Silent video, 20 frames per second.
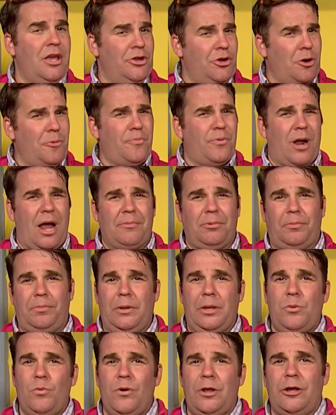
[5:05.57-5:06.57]
you're
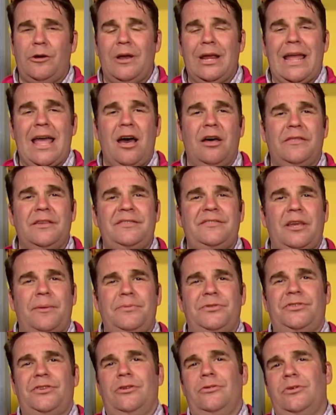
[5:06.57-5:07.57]
probably wondering how this
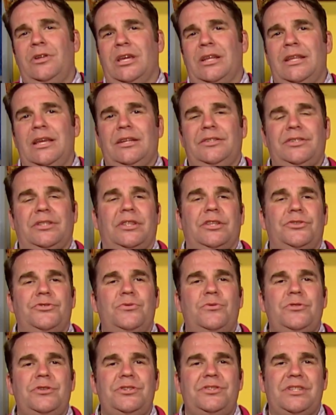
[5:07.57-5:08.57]
episode connects to the
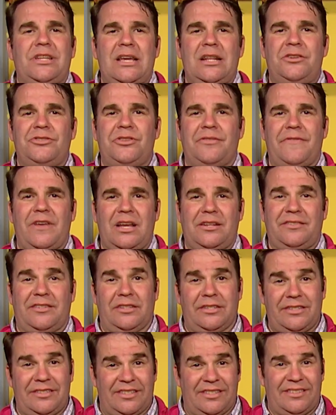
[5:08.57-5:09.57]
Georgia Standards of
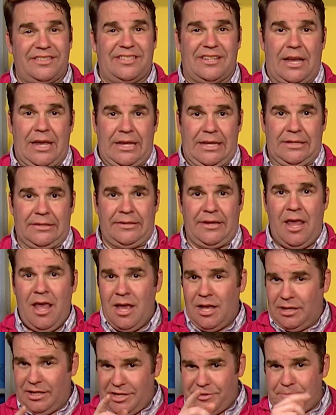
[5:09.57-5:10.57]
Excellence in Science.
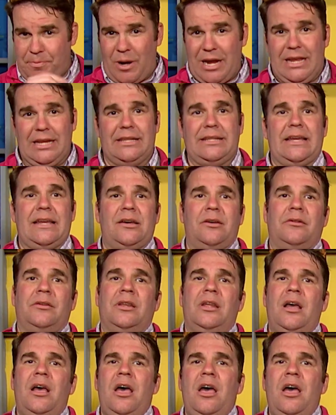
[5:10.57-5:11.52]
Let's break it down.